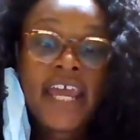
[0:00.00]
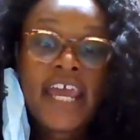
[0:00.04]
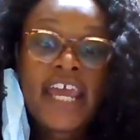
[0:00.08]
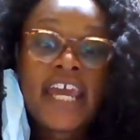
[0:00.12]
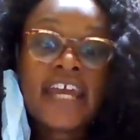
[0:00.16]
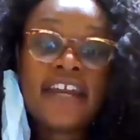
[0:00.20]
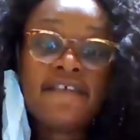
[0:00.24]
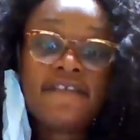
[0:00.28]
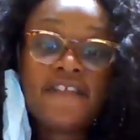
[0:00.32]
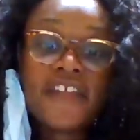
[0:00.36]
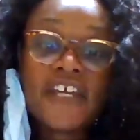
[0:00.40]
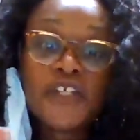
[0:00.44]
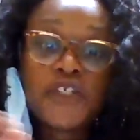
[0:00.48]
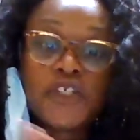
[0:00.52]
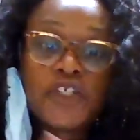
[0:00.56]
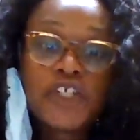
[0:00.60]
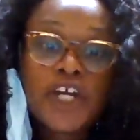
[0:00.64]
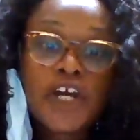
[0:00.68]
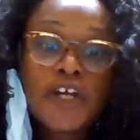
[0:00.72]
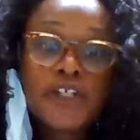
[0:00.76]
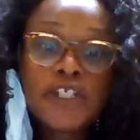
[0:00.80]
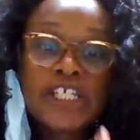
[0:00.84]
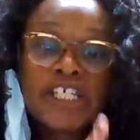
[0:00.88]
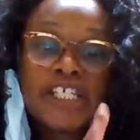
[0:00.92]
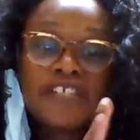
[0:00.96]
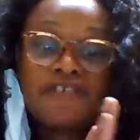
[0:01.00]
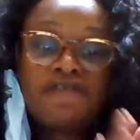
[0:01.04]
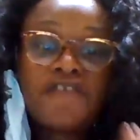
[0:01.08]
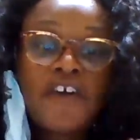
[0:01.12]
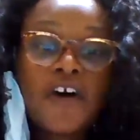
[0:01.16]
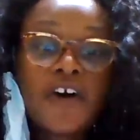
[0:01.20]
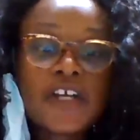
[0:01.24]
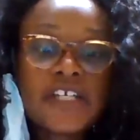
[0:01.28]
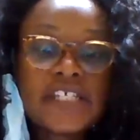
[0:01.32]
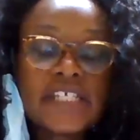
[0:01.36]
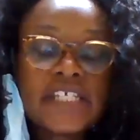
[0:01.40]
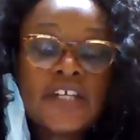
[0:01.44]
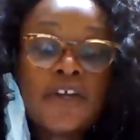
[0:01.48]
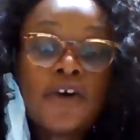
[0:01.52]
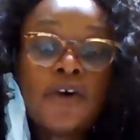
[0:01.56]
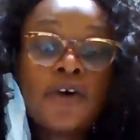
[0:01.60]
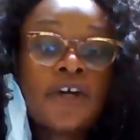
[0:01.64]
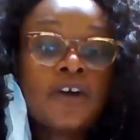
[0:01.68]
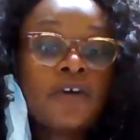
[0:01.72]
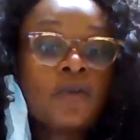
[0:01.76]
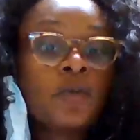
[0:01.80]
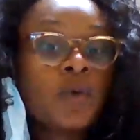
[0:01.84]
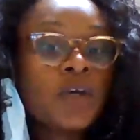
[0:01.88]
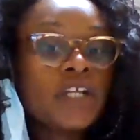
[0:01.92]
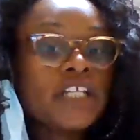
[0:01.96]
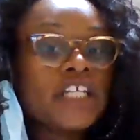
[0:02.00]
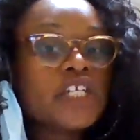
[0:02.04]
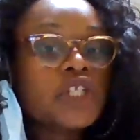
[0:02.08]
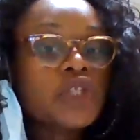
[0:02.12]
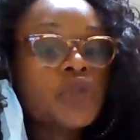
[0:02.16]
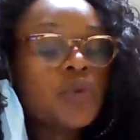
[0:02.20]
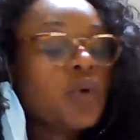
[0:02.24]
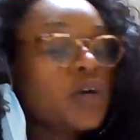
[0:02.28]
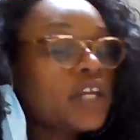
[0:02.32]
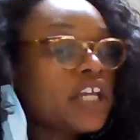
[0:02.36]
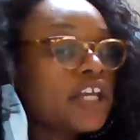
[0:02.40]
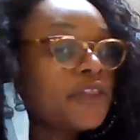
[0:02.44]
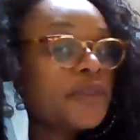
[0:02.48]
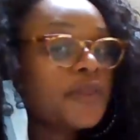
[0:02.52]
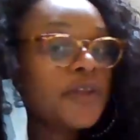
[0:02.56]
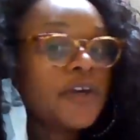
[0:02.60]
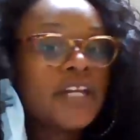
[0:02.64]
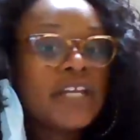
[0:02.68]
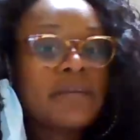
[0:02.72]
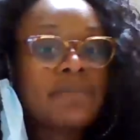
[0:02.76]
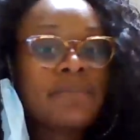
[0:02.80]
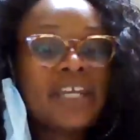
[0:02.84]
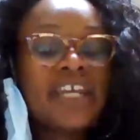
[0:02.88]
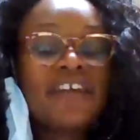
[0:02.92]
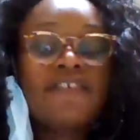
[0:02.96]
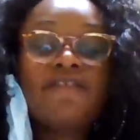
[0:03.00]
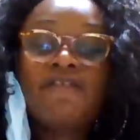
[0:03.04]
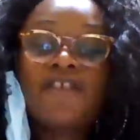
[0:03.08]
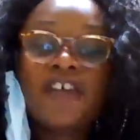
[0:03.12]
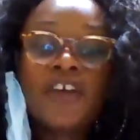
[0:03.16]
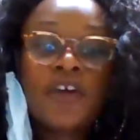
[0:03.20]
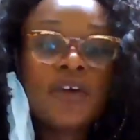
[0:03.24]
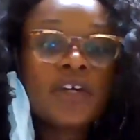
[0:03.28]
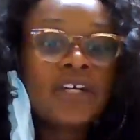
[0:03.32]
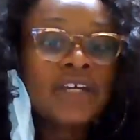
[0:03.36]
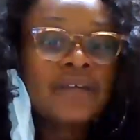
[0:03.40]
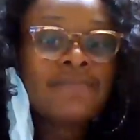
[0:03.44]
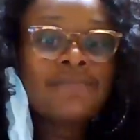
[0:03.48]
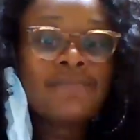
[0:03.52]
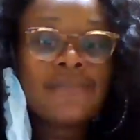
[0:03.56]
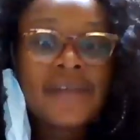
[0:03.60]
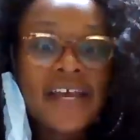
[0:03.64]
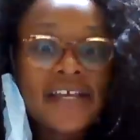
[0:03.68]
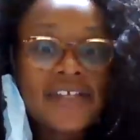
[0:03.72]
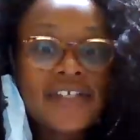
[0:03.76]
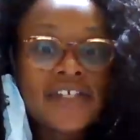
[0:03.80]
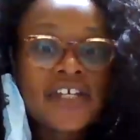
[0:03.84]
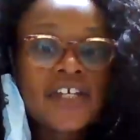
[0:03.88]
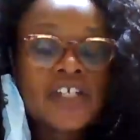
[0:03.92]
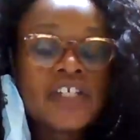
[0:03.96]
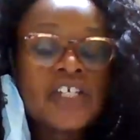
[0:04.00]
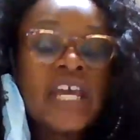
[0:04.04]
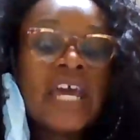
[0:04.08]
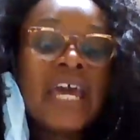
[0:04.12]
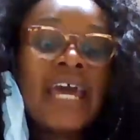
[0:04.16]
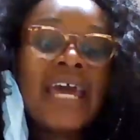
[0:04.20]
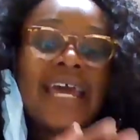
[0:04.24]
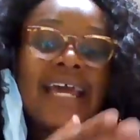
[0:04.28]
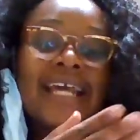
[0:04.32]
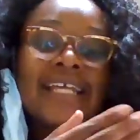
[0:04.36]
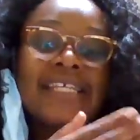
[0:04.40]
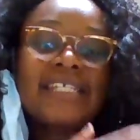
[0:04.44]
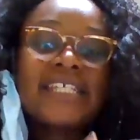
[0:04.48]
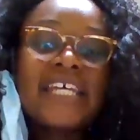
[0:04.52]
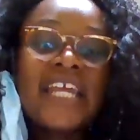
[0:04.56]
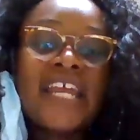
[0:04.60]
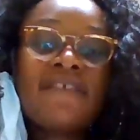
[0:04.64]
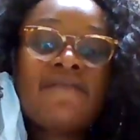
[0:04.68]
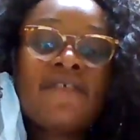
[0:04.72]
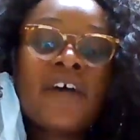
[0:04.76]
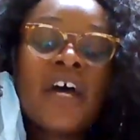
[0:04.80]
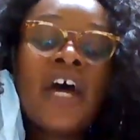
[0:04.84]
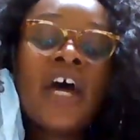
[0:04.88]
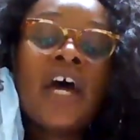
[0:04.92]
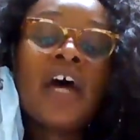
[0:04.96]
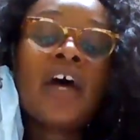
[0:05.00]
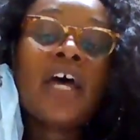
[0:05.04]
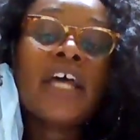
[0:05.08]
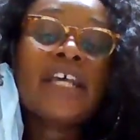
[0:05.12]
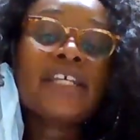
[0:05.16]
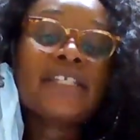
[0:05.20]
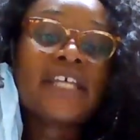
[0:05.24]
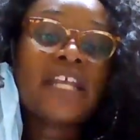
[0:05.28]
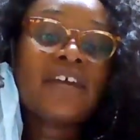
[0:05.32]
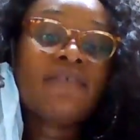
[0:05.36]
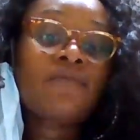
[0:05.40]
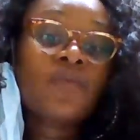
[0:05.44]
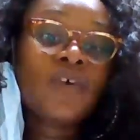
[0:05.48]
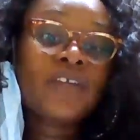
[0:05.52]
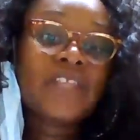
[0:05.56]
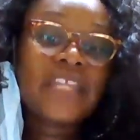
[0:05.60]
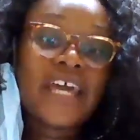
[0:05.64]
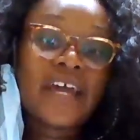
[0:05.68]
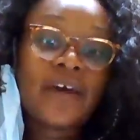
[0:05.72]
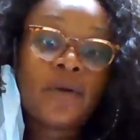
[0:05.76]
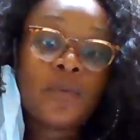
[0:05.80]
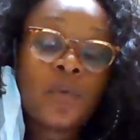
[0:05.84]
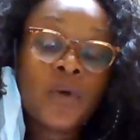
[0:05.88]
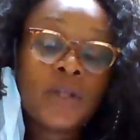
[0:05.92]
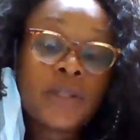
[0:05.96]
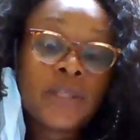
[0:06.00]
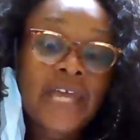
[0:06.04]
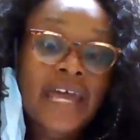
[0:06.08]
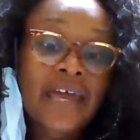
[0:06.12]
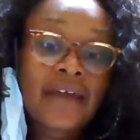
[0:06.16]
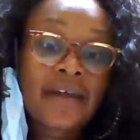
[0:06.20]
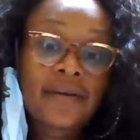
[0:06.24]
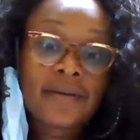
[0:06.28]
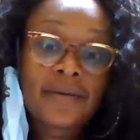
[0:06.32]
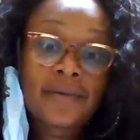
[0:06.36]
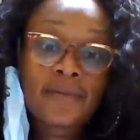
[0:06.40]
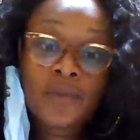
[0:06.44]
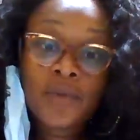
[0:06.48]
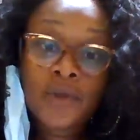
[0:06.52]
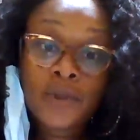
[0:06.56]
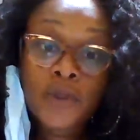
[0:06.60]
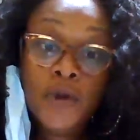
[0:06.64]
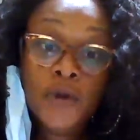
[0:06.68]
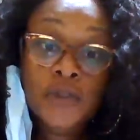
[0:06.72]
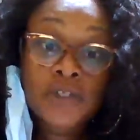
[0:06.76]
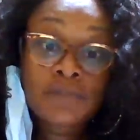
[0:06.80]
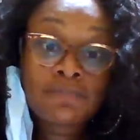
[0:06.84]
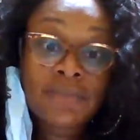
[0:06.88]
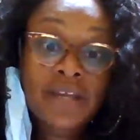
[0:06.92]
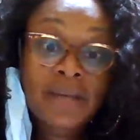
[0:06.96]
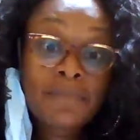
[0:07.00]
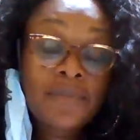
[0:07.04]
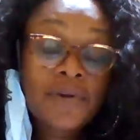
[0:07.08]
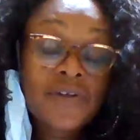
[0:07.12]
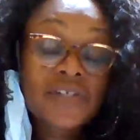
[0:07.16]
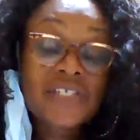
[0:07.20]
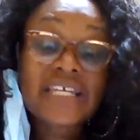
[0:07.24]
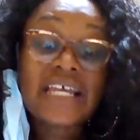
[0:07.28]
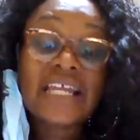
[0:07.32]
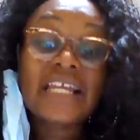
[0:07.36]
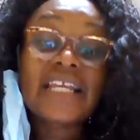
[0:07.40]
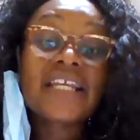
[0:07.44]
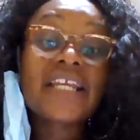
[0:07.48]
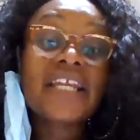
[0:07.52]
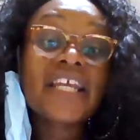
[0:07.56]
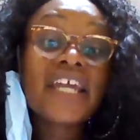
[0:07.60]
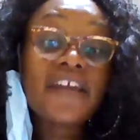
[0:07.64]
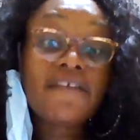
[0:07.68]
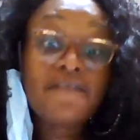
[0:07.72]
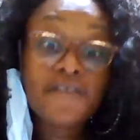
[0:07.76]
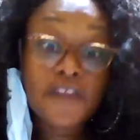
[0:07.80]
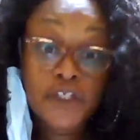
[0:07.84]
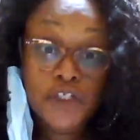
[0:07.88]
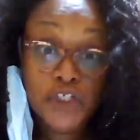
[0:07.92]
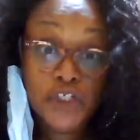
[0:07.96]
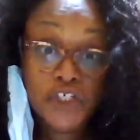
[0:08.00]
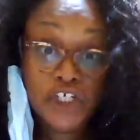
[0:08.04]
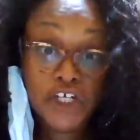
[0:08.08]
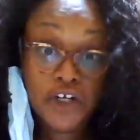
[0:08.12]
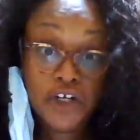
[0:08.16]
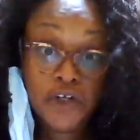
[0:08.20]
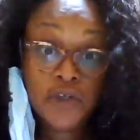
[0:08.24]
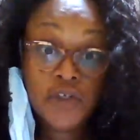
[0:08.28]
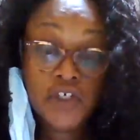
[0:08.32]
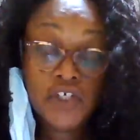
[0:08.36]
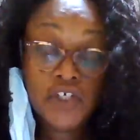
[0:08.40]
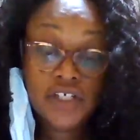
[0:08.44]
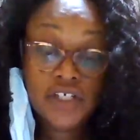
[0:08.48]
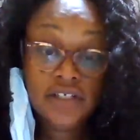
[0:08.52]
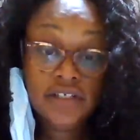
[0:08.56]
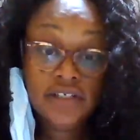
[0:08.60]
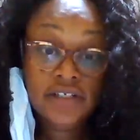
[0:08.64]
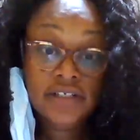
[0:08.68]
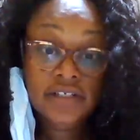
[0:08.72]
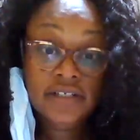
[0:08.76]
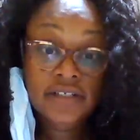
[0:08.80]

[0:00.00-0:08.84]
And if that church is focusing on a really 20, 30 minute feel good message instead of instead of when that when that when those members leave the church,